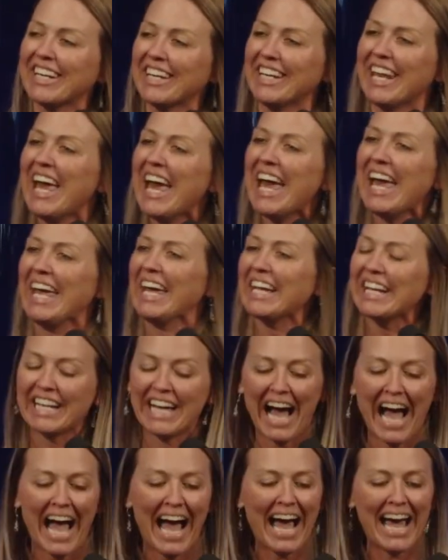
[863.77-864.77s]
And in
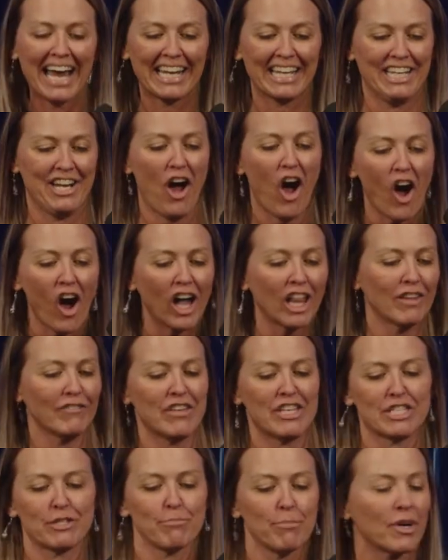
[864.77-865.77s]
God, in all of
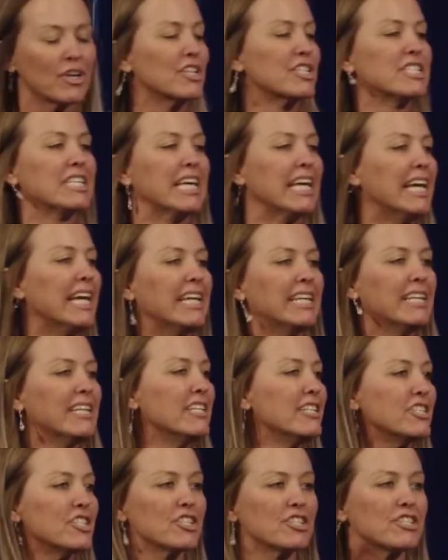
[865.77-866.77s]
his mercy, he
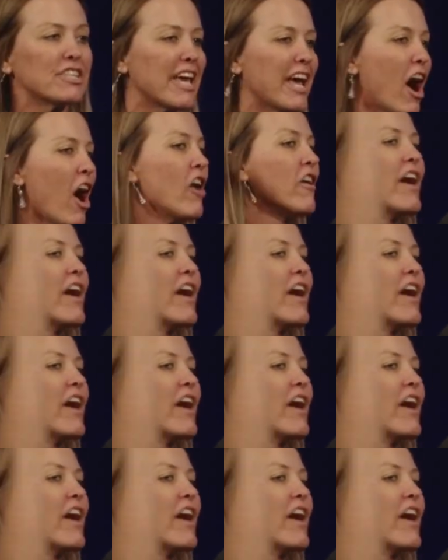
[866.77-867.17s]
didn't just say, all